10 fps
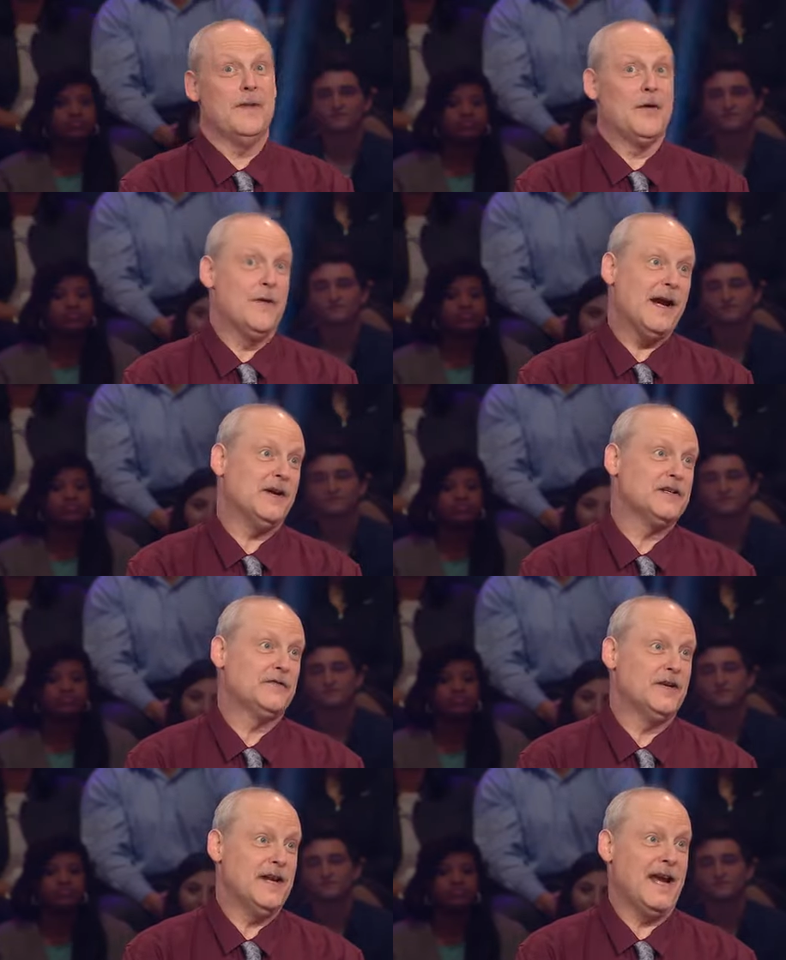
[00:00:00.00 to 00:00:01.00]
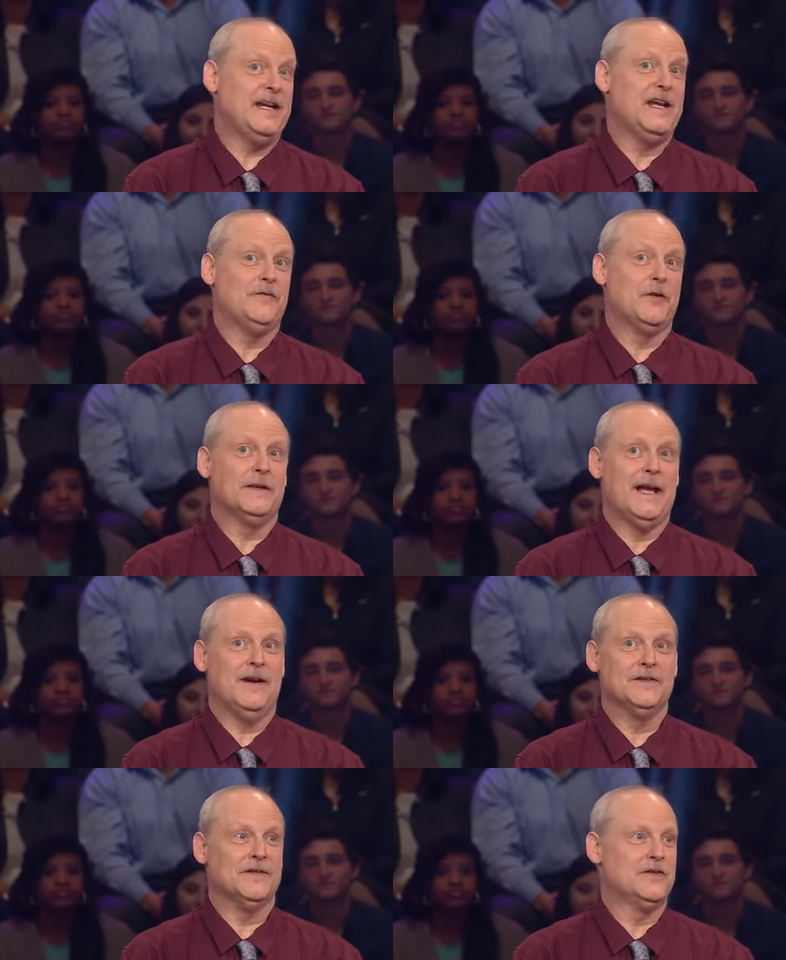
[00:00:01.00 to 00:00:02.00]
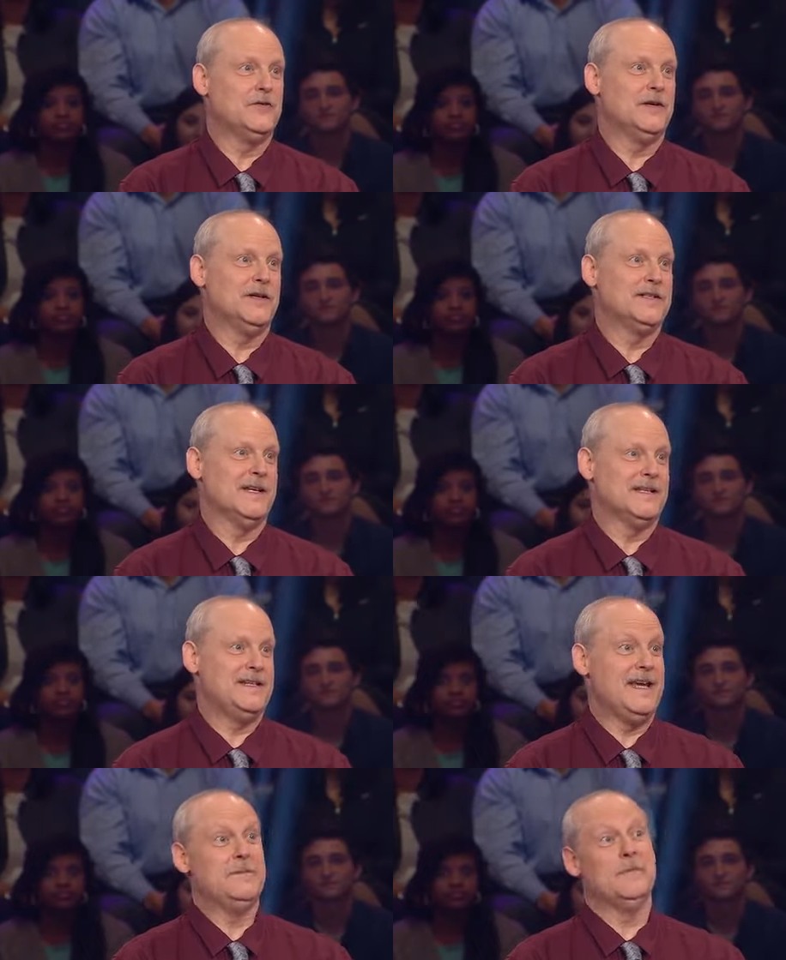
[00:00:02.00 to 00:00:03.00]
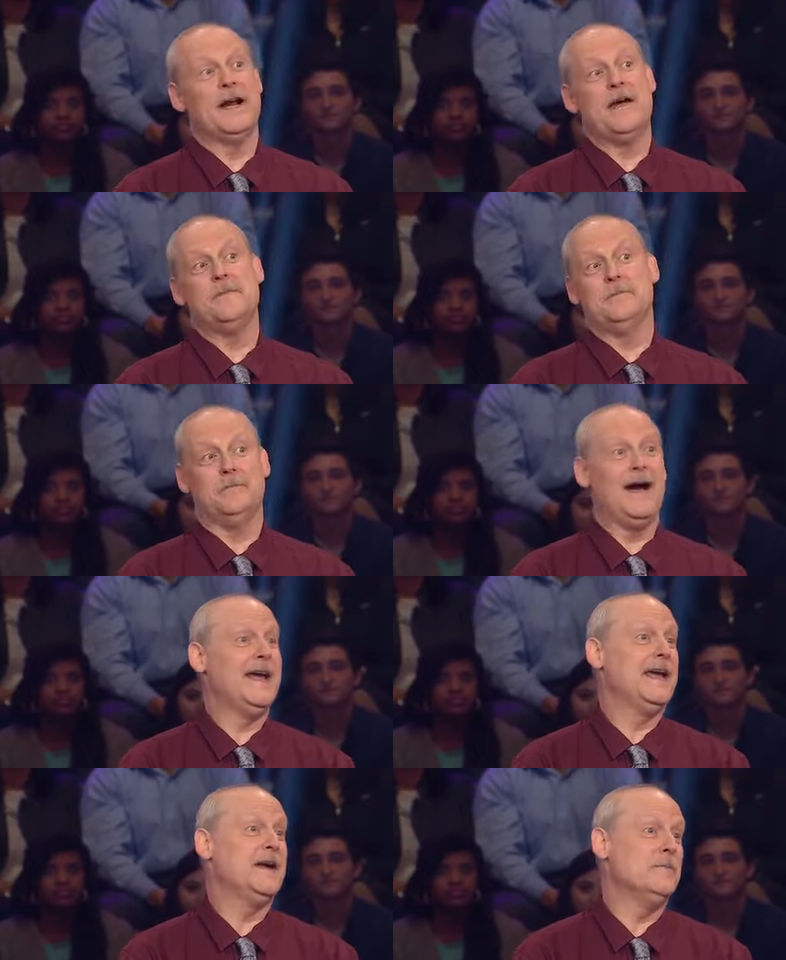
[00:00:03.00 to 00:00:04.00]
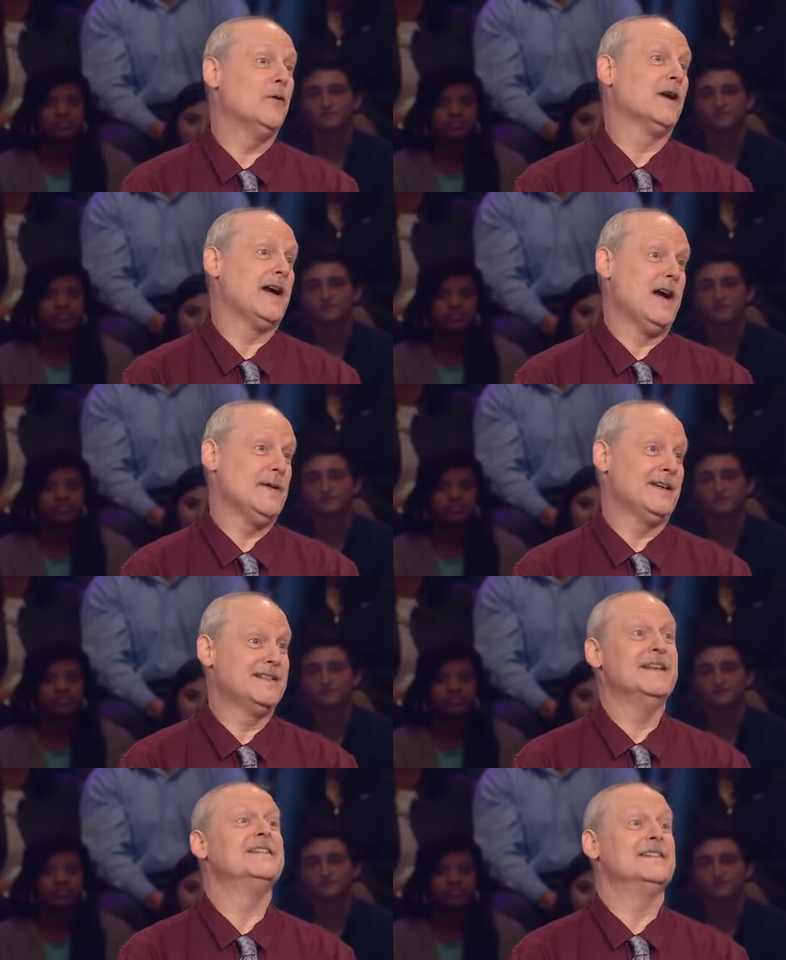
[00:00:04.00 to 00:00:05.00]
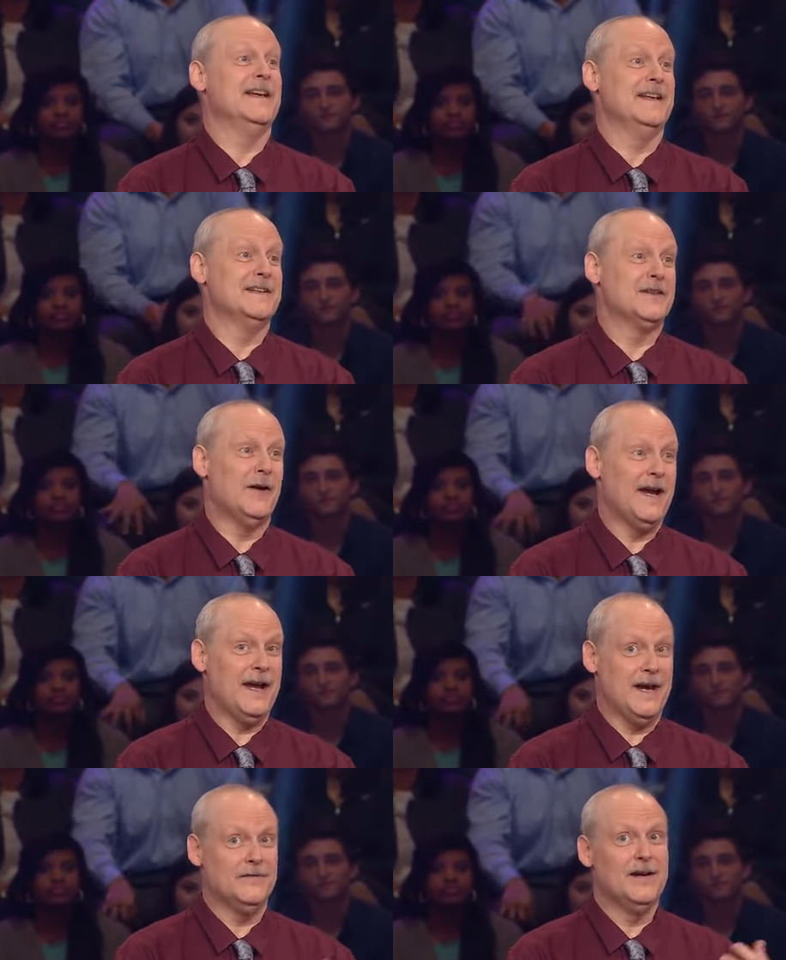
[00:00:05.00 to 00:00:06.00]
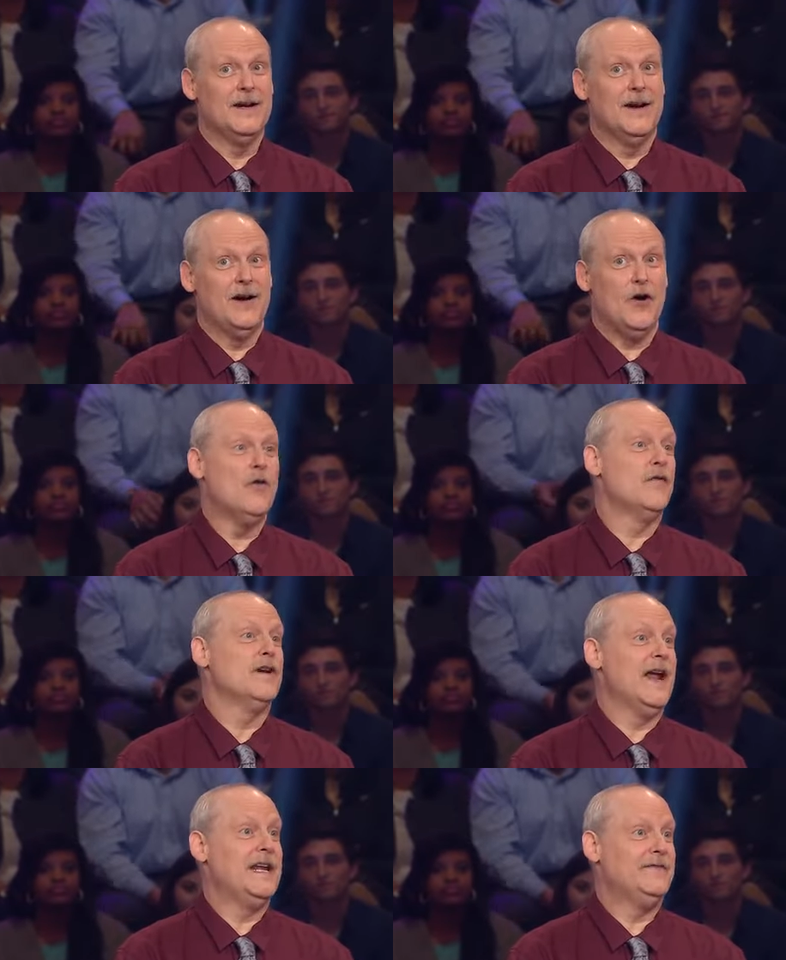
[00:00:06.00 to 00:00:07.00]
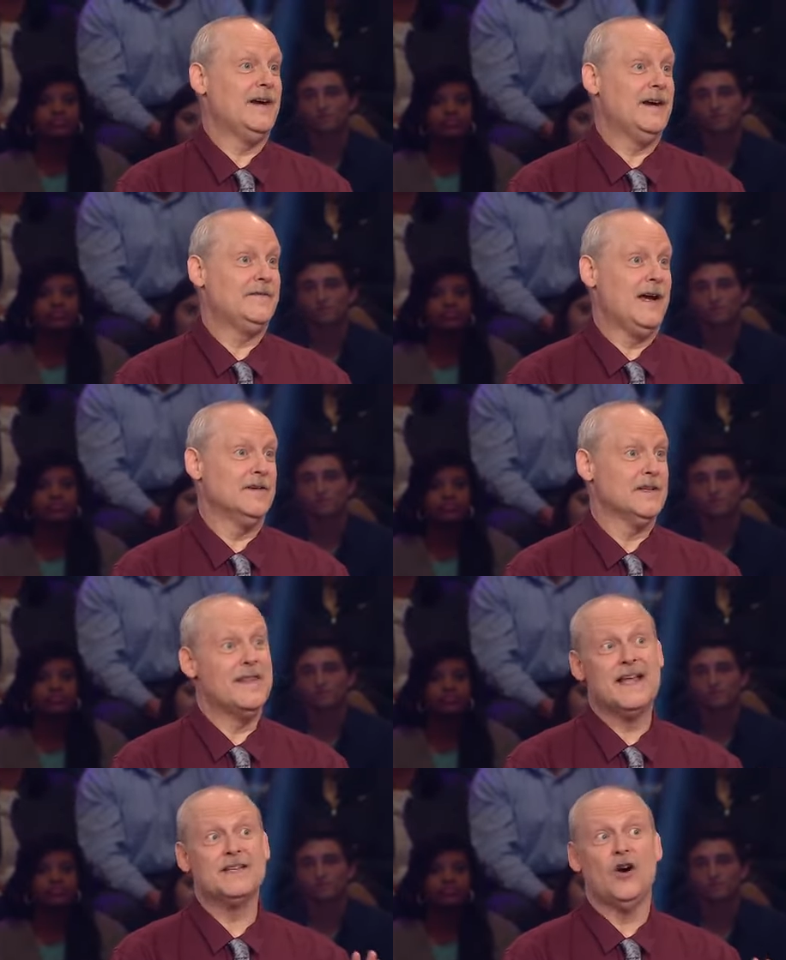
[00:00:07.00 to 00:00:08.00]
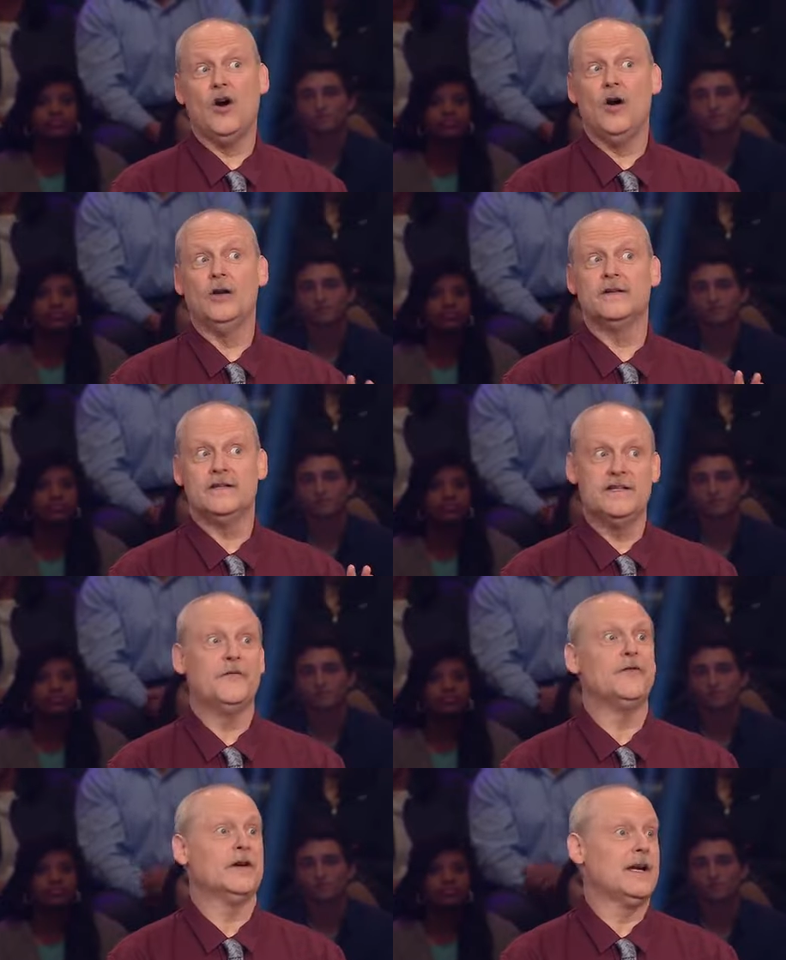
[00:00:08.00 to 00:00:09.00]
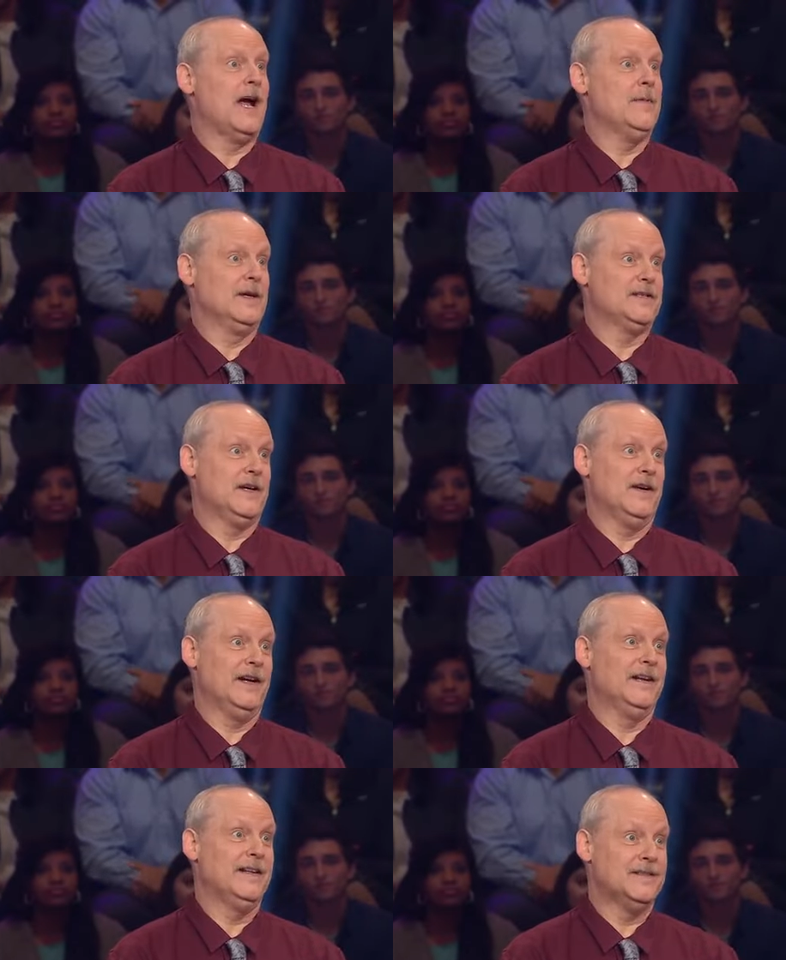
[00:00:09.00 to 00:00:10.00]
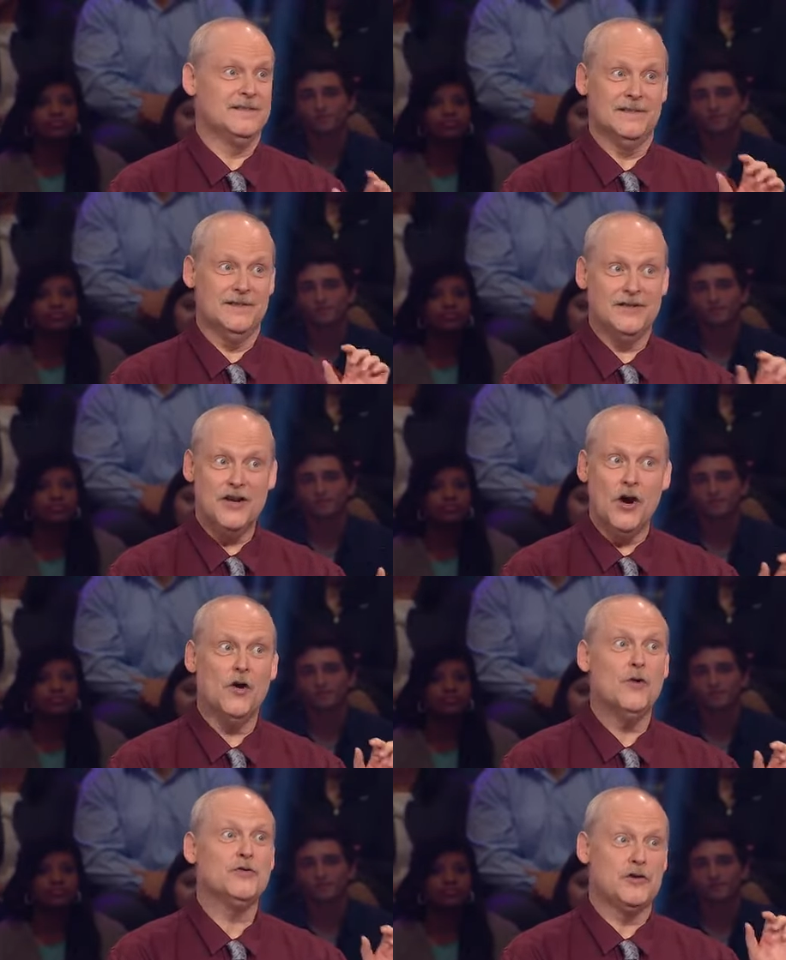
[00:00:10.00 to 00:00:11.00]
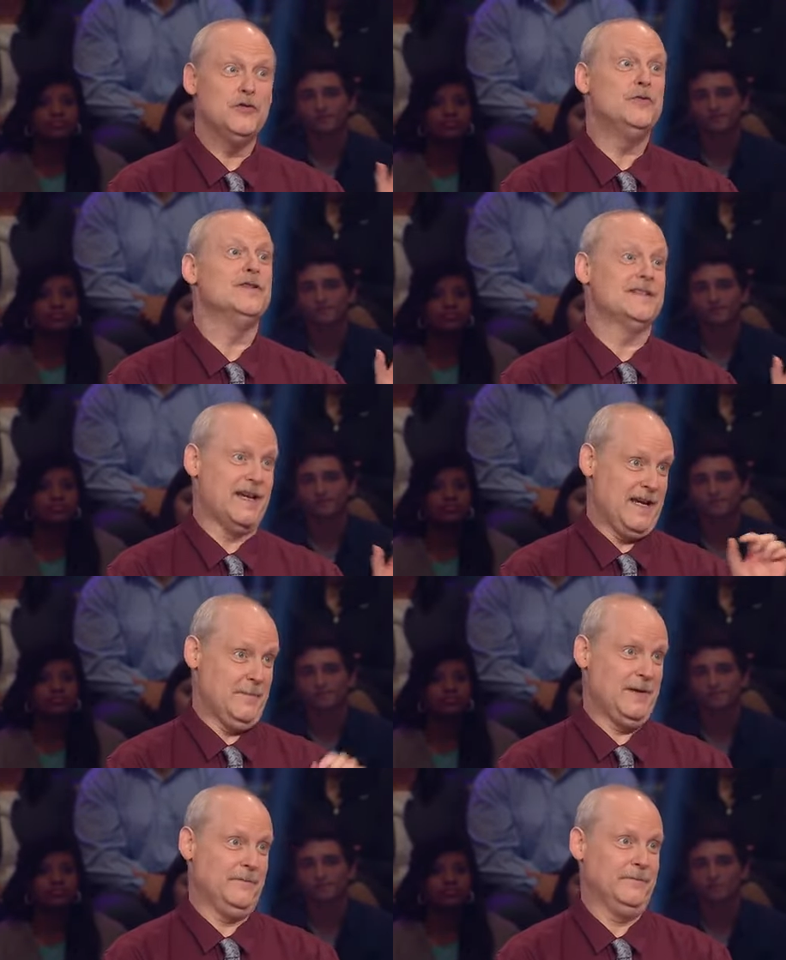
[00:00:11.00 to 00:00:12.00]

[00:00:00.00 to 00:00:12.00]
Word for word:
Speaker 1: my record's for 94,268, but I've been buying more comics since then. So I have over 95,000, and that's all different comics, Terry. That's no two the same.